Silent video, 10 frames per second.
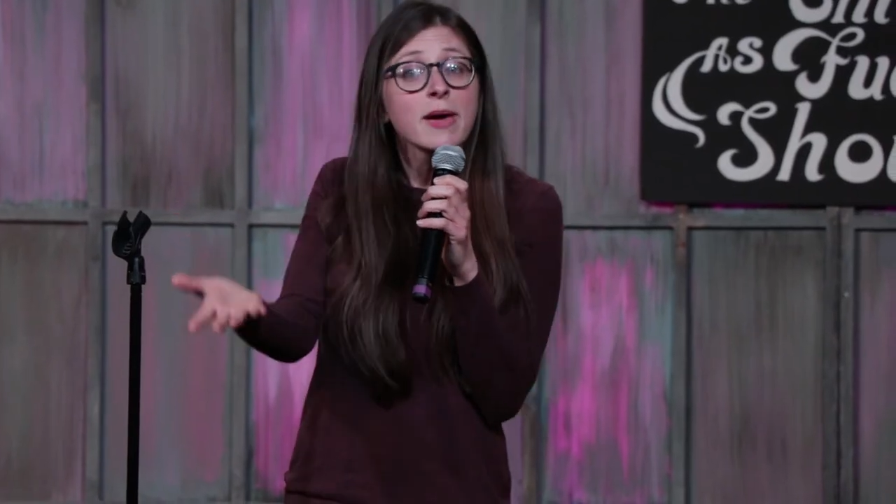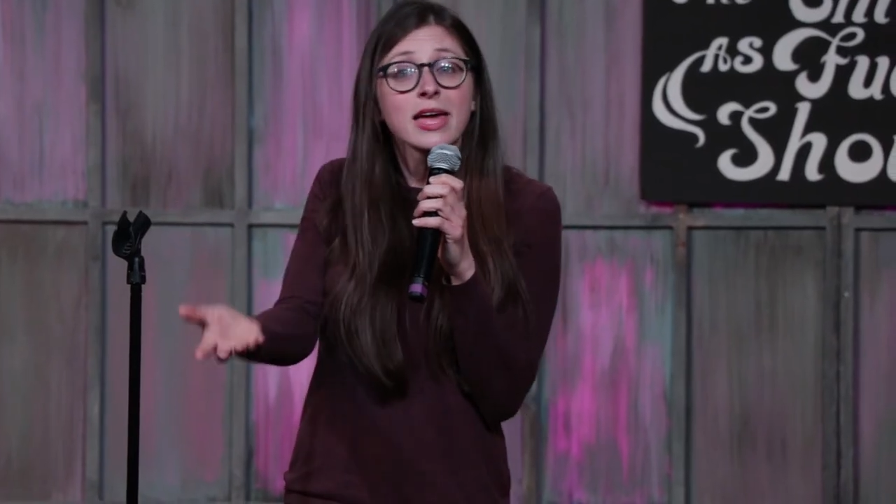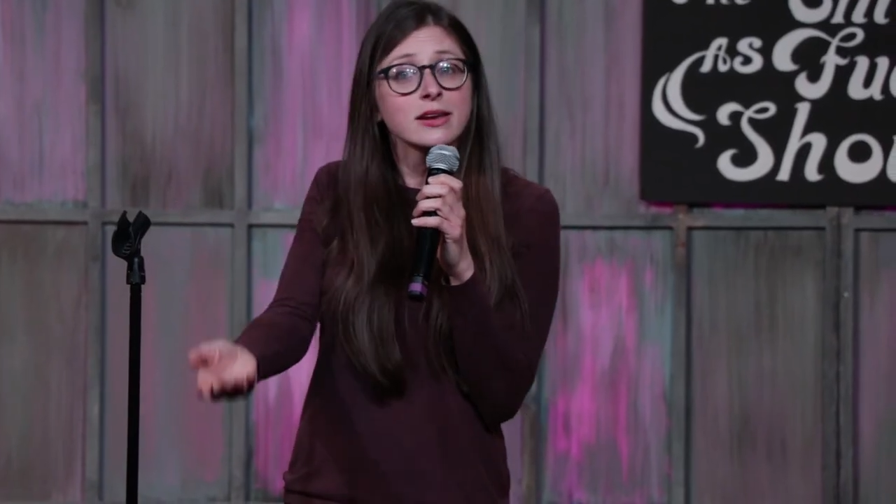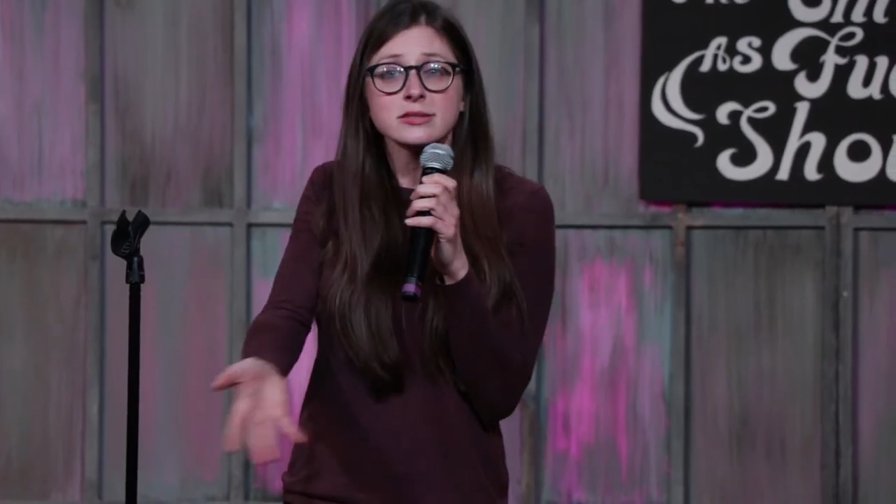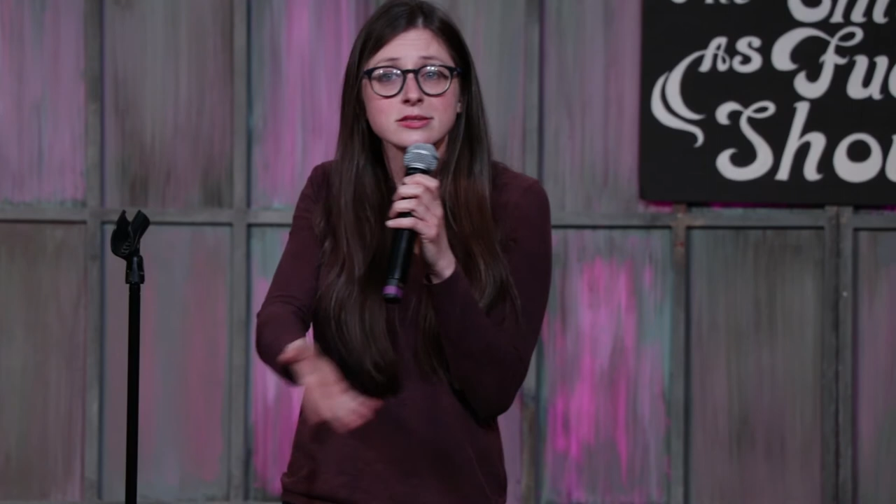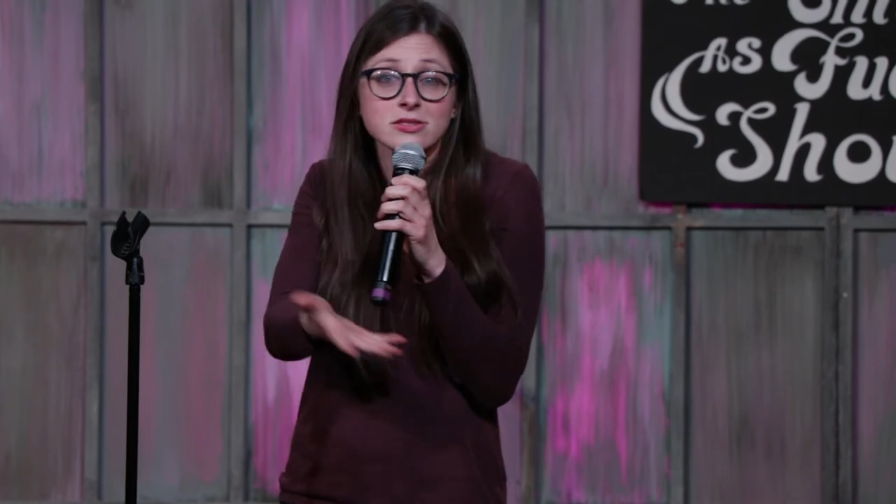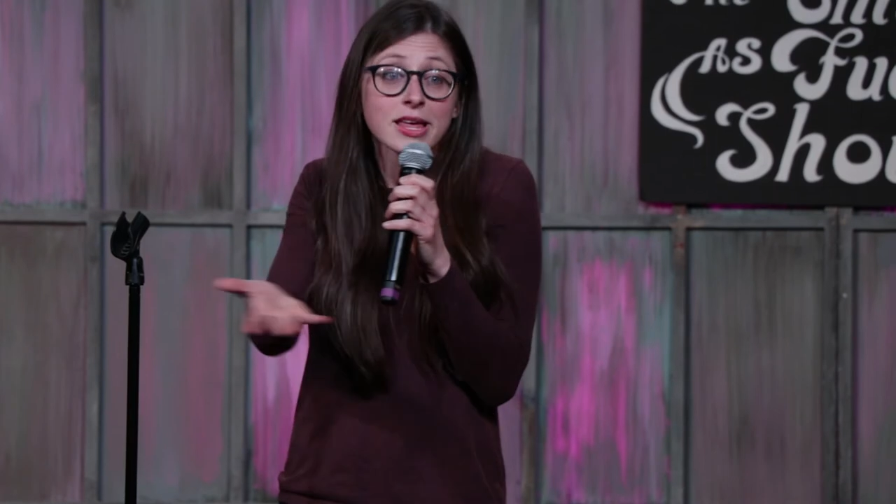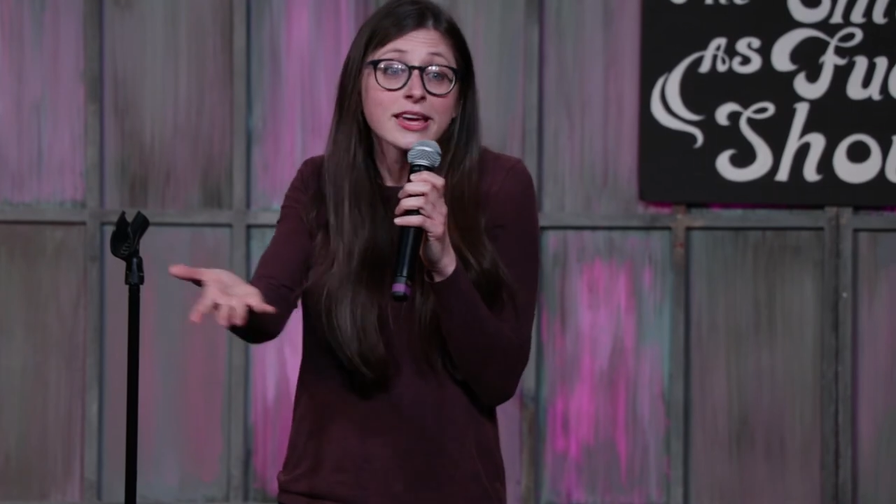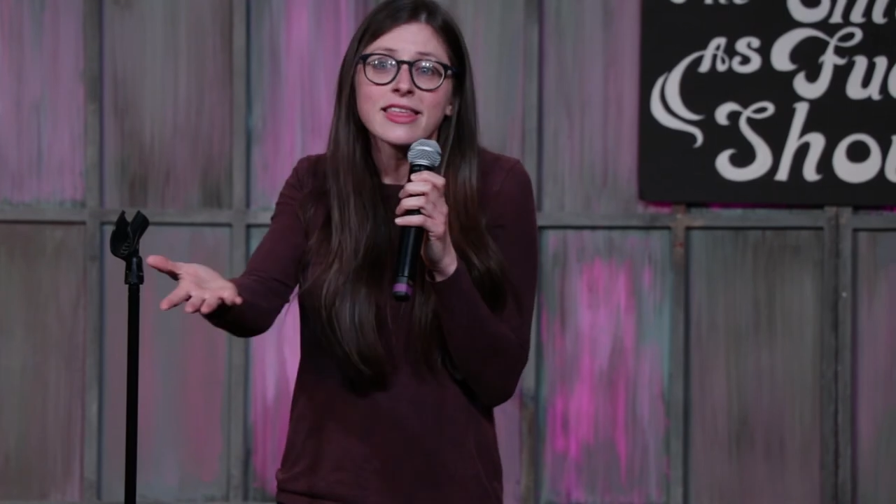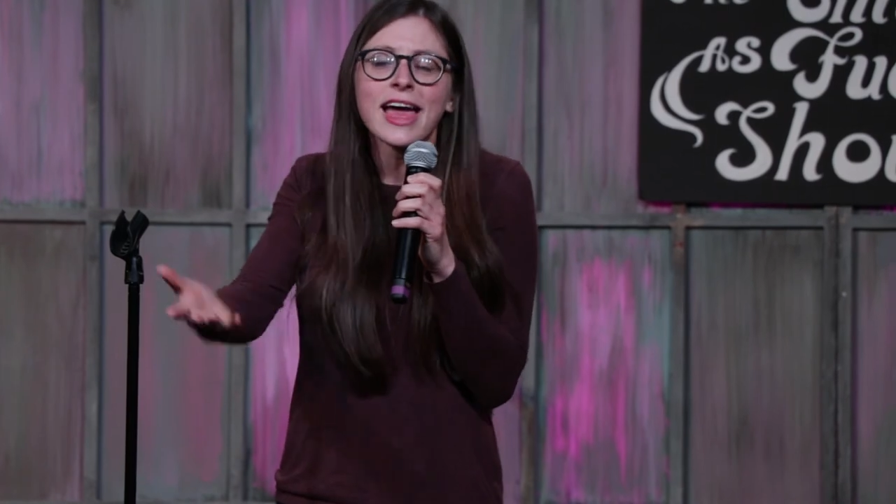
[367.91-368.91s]
men. It's just
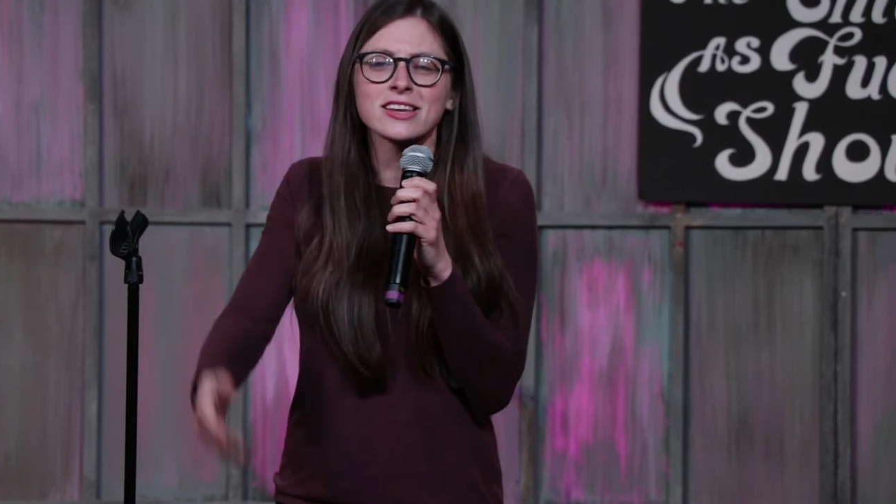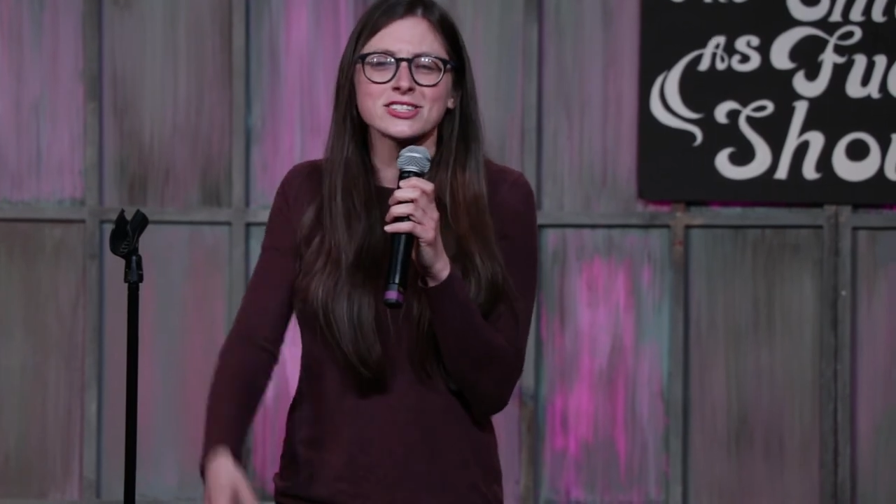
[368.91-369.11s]
like that."